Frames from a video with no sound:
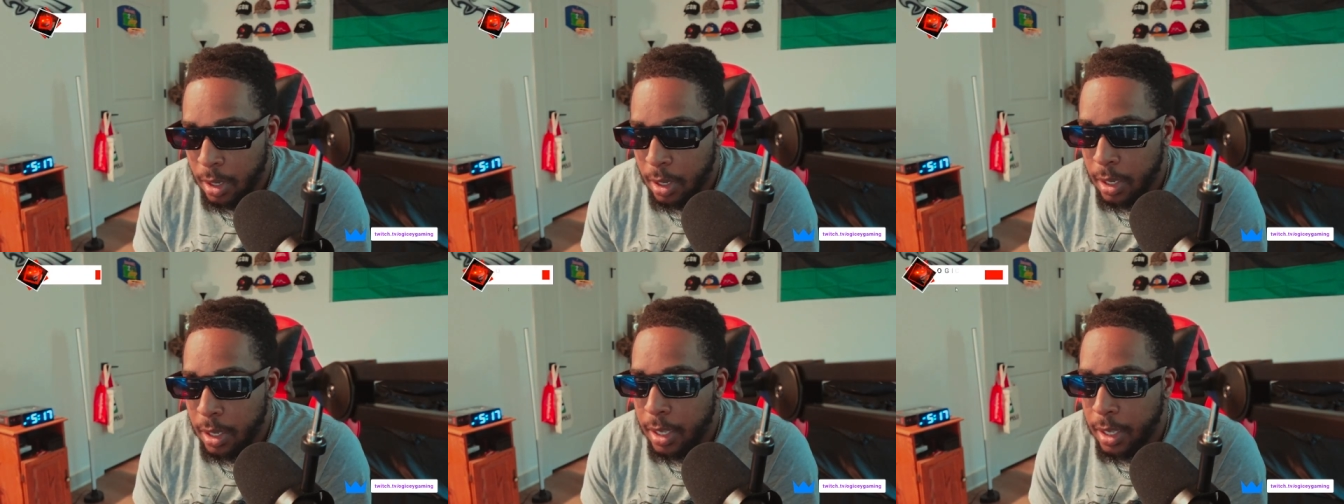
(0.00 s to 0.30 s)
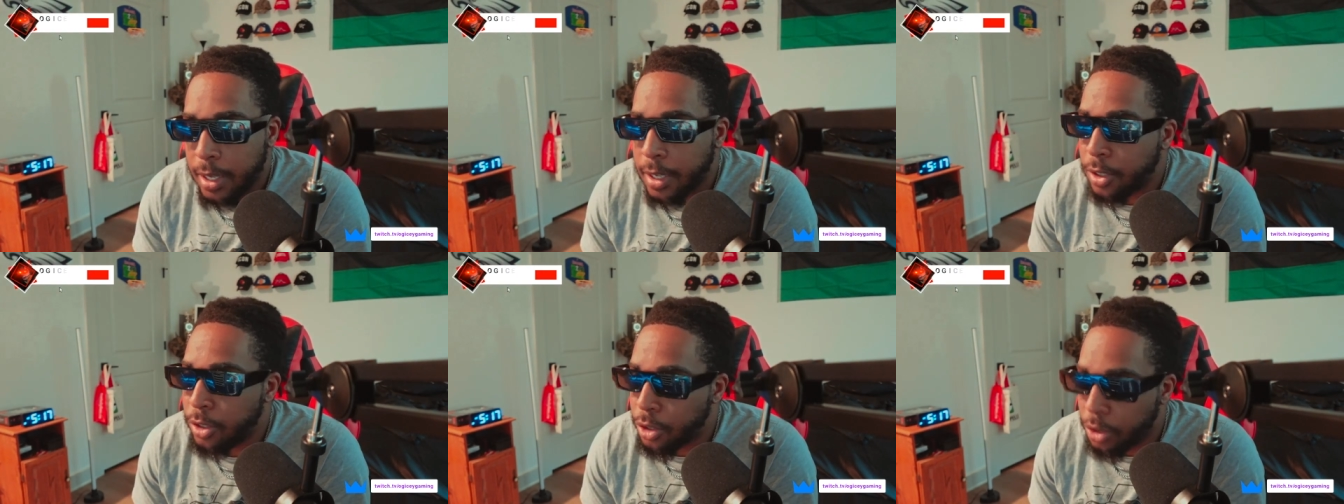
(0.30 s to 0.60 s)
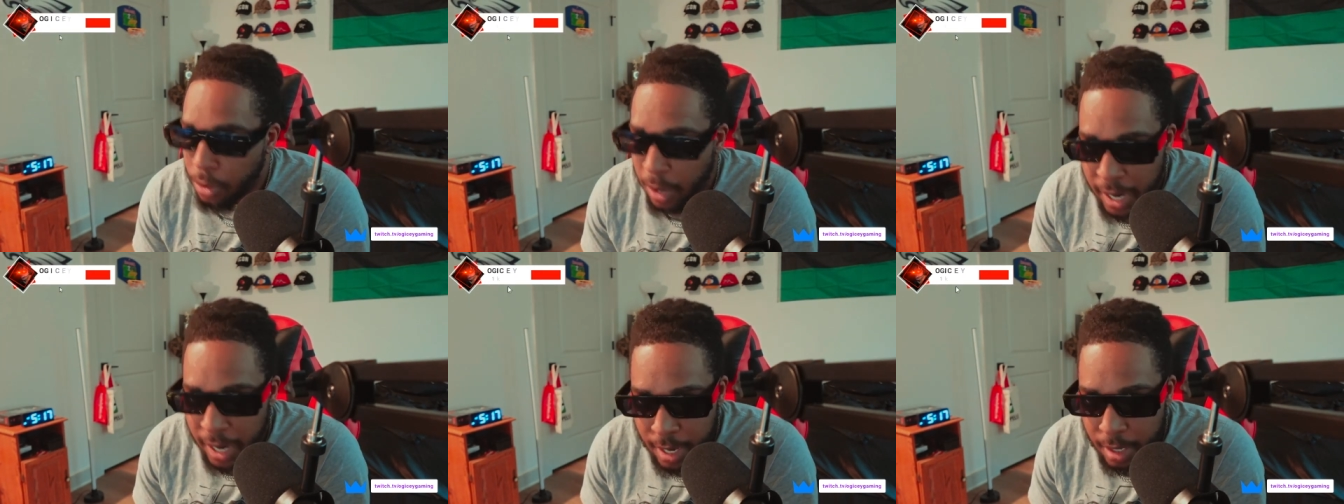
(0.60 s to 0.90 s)
He can
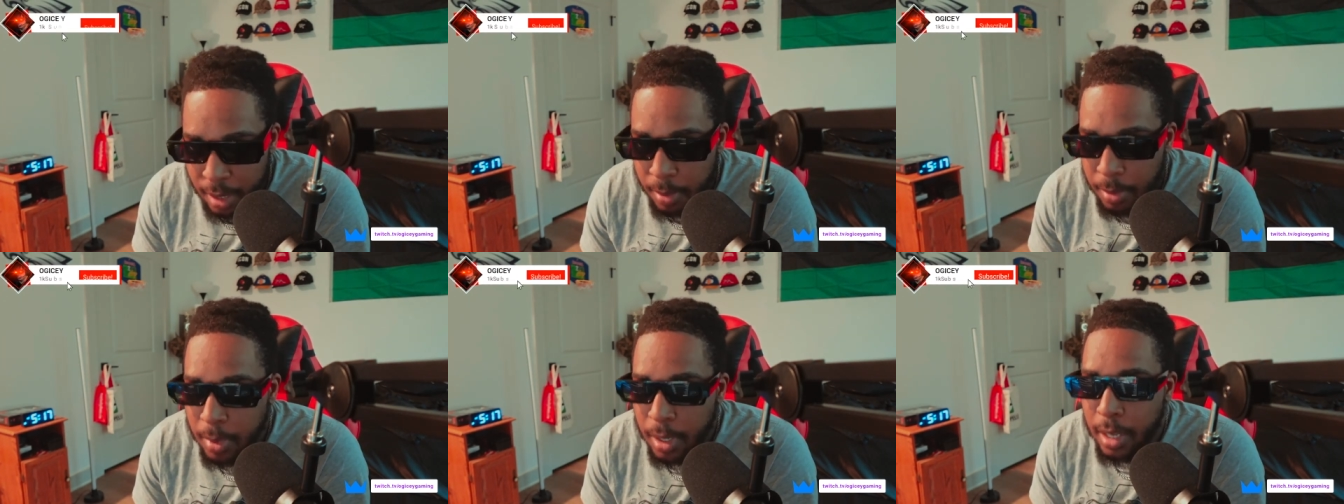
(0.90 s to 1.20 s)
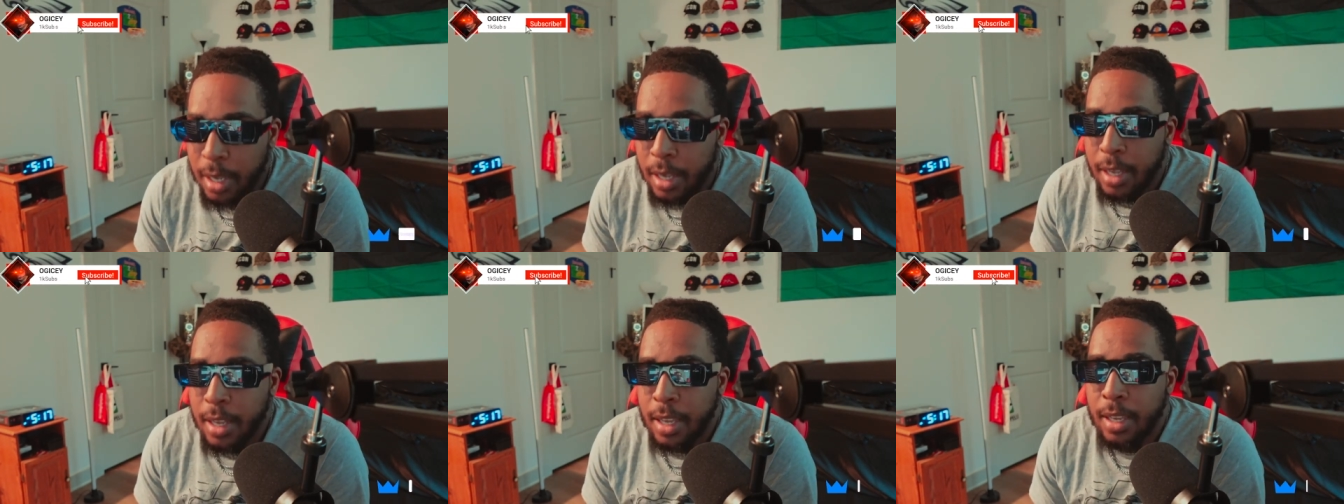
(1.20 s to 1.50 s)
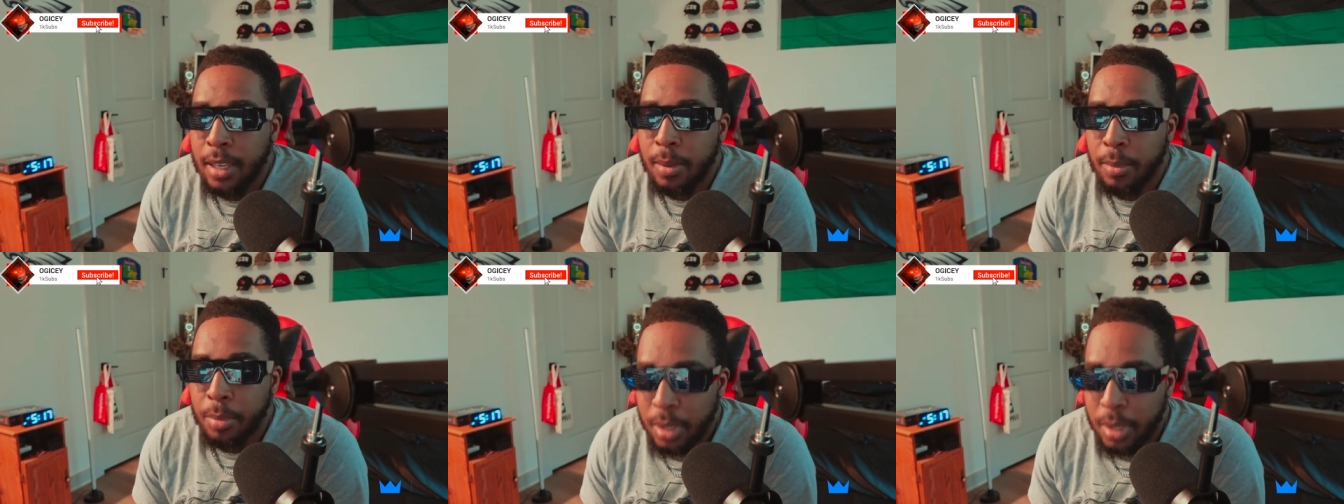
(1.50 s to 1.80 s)
drain him. He
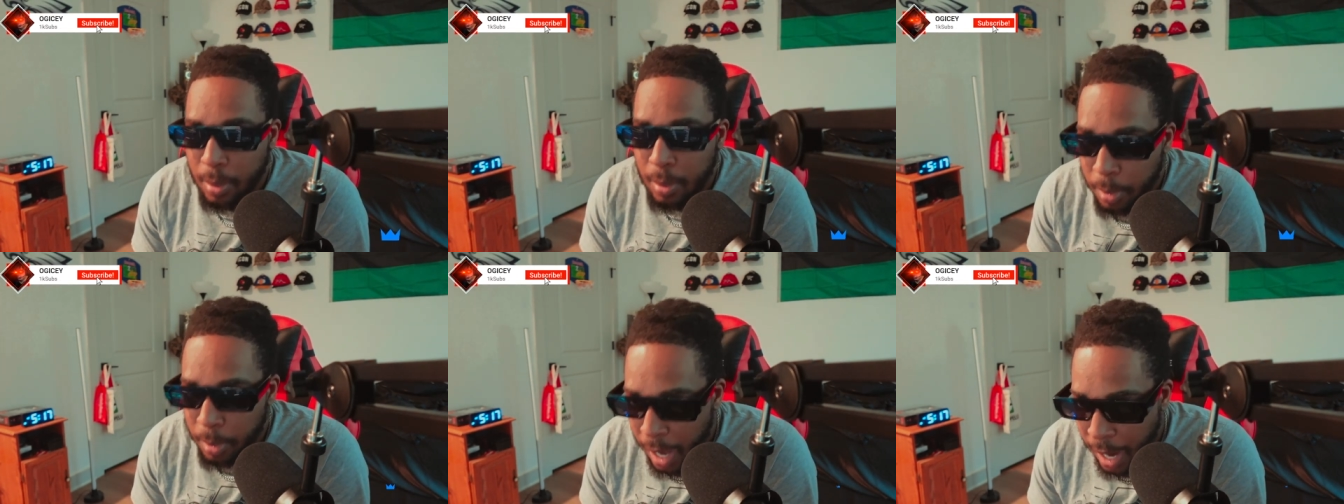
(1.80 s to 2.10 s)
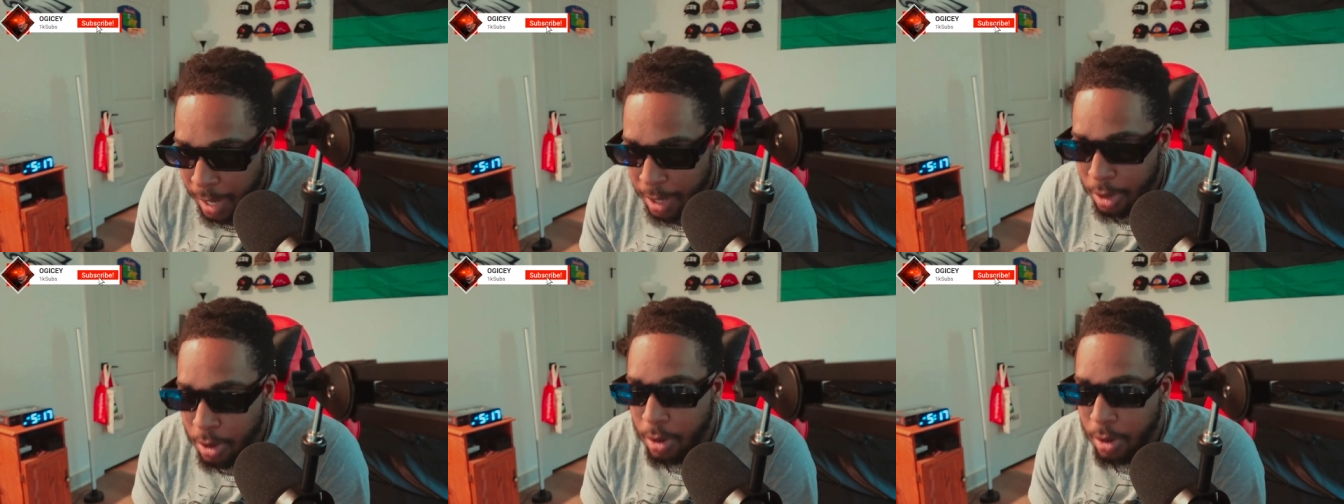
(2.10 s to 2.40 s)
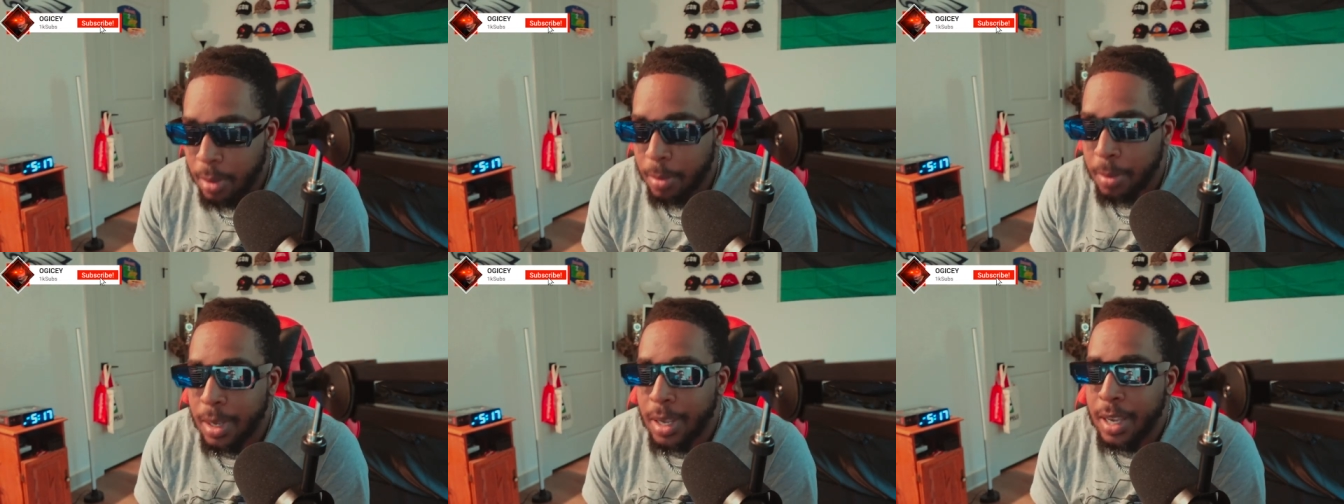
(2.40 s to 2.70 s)
can put the body on
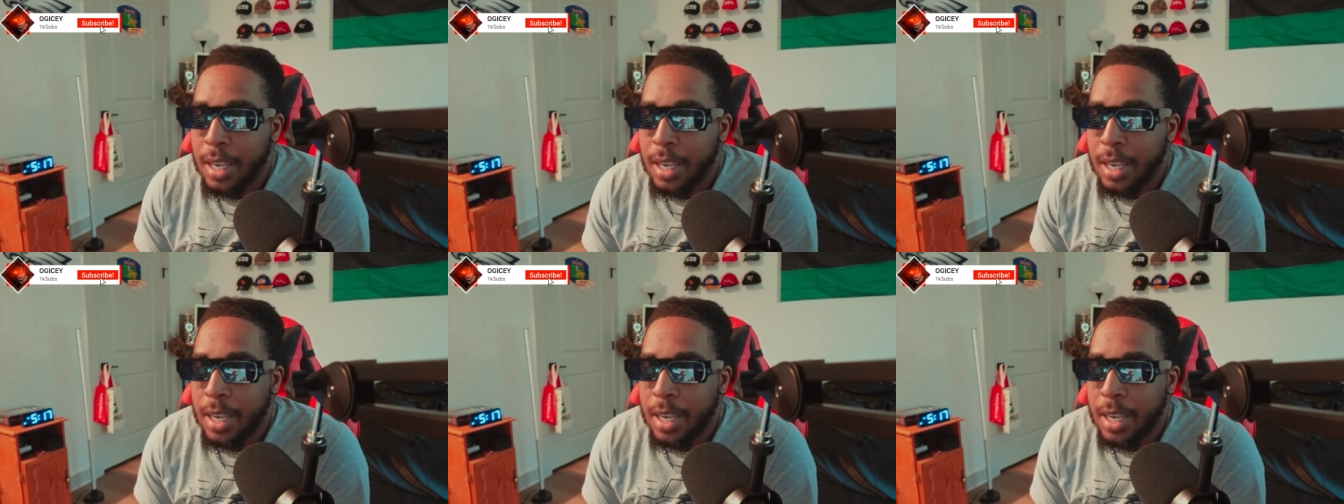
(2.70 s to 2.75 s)
him.